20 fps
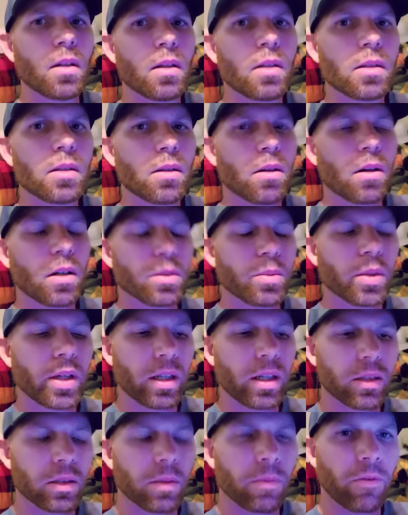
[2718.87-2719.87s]
So I was
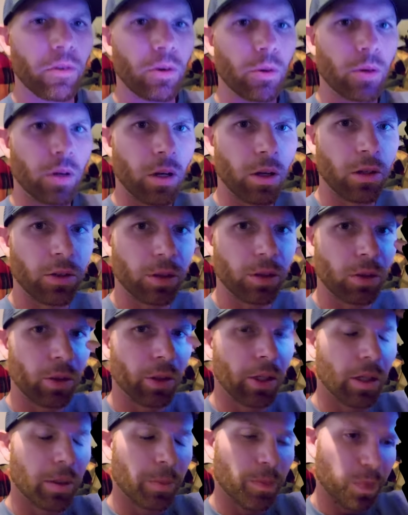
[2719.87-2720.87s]
making some phone calls
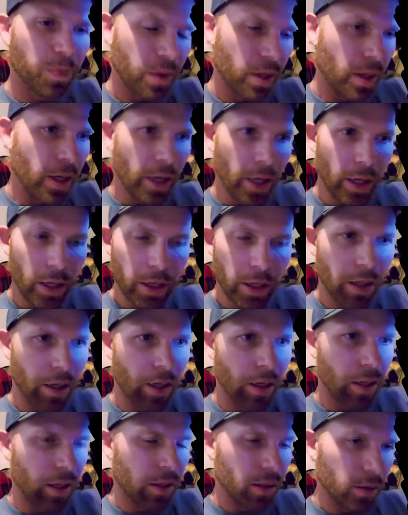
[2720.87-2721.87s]
earlier and
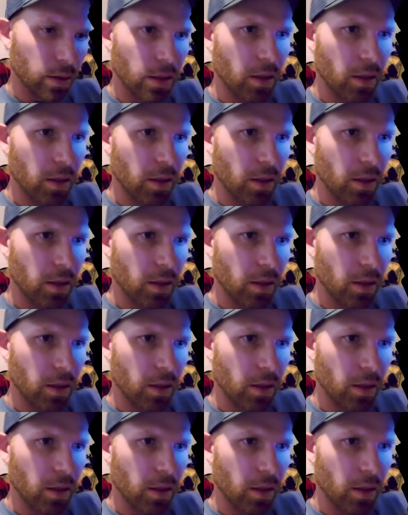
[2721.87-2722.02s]
uh,